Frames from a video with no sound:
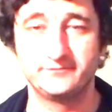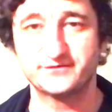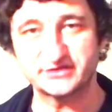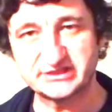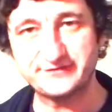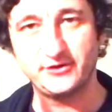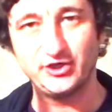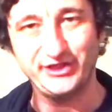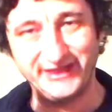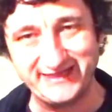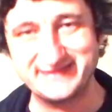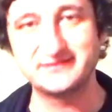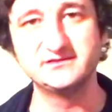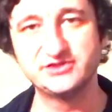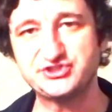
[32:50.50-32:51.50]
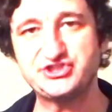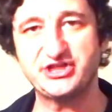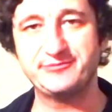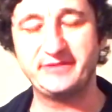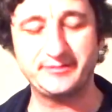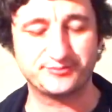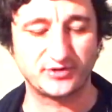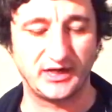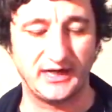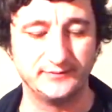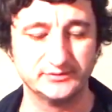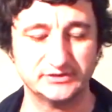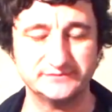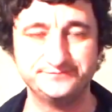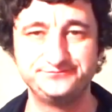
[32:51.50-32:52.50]
first of all, is a legitimate
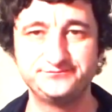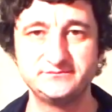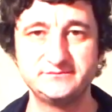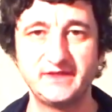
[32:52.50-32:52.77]
problem,